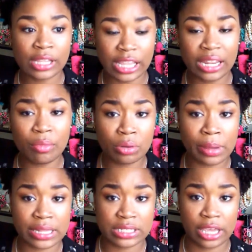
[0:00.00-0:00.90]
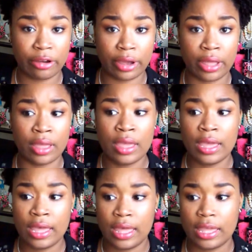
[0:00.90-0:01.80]
any more mascara
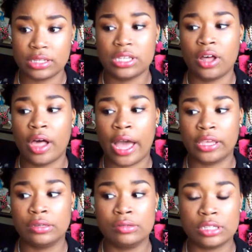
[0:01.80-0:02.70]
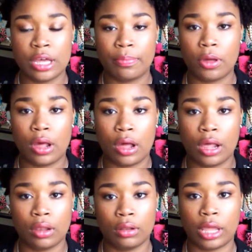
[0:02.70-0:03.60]
until I use up
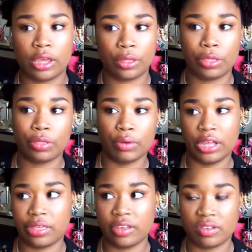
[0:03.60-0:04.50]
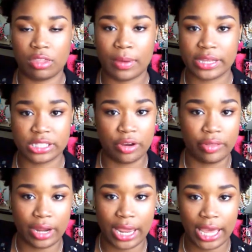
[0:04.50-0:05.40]
like 3 things of the mascara
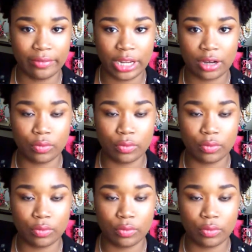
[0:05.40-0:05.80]
that I have now,